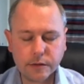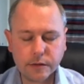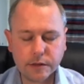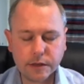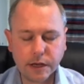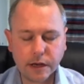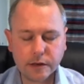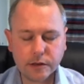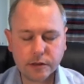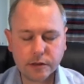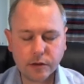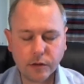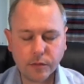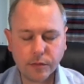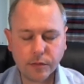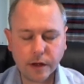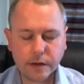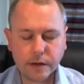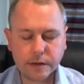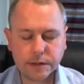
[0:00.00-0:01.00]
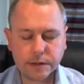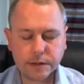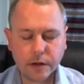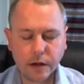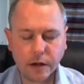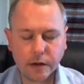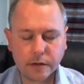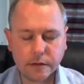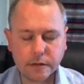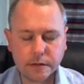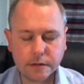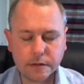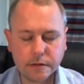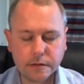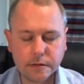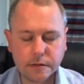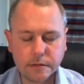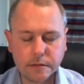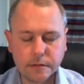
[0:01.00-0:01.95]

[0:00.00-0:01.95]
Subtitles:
attention on that silence.